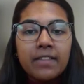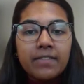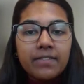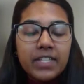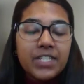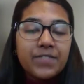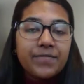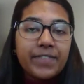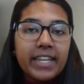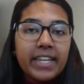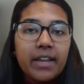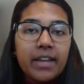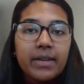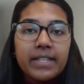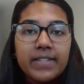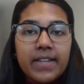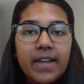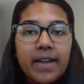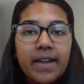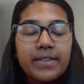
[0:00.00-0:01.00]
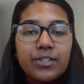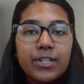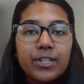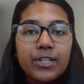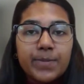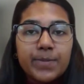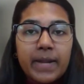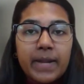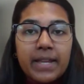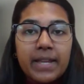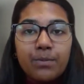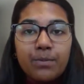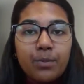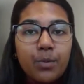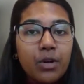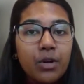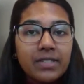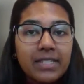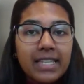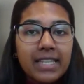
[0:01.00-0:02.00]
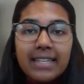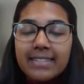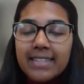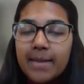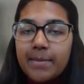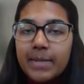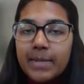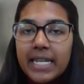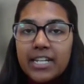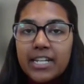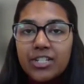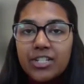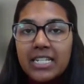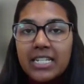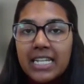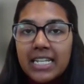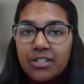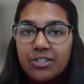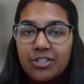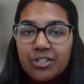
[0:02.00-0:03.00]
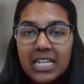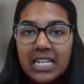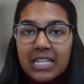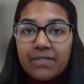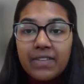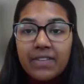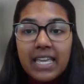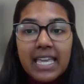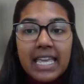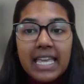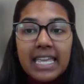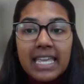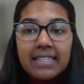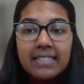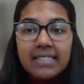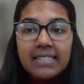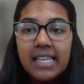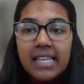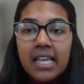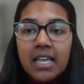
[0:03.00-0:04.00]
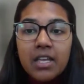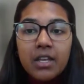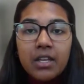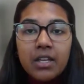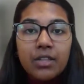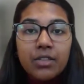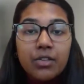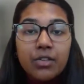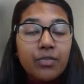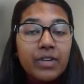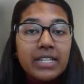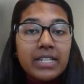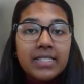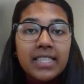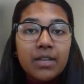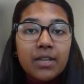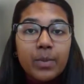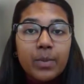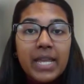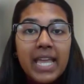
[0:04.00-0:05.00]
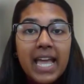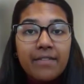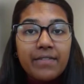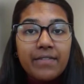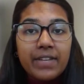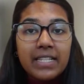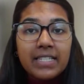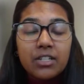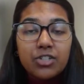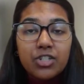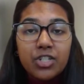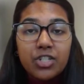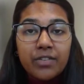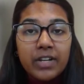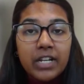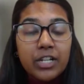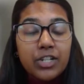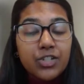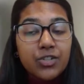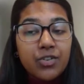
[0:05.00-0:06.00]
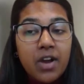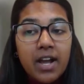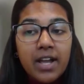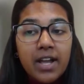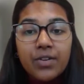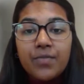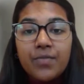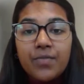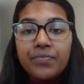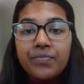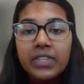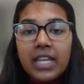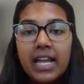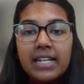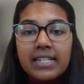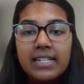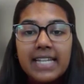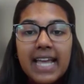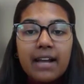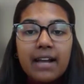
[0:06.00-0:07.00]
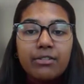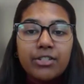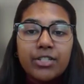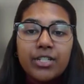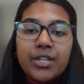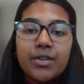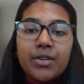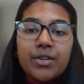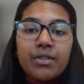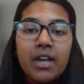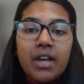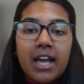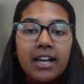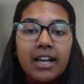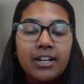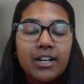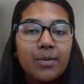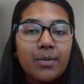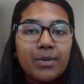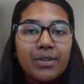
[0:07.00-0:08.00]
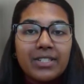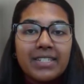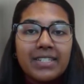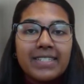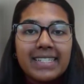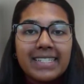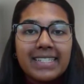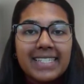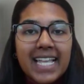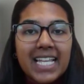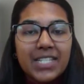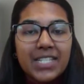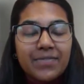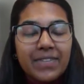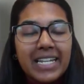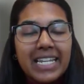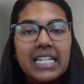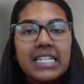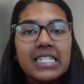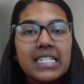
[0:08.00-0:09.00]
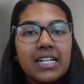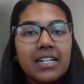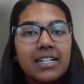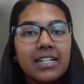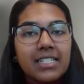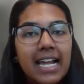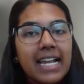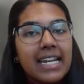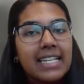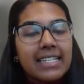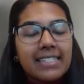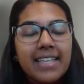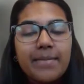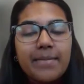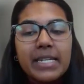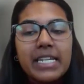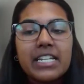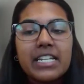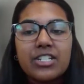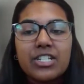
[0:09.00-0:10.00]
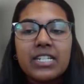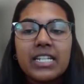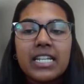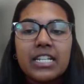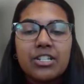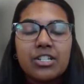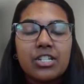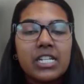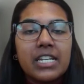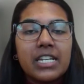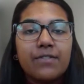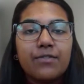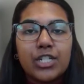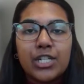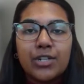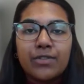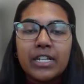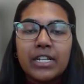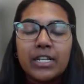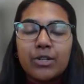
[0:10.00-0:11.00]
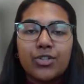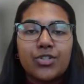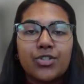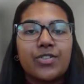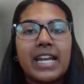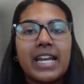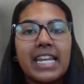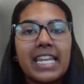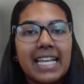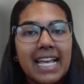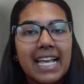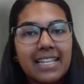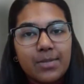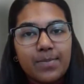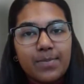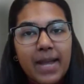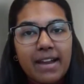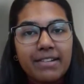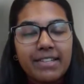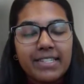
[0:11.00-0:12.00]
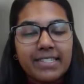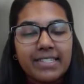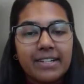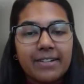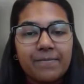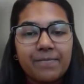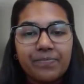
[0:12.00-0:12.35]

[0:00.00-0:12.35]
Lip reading: This video is going to explain what examination-in-chief is, the reason that we have it during a trial, and how to go on to successfully conduct an examination-in-chief during your training as a barrister.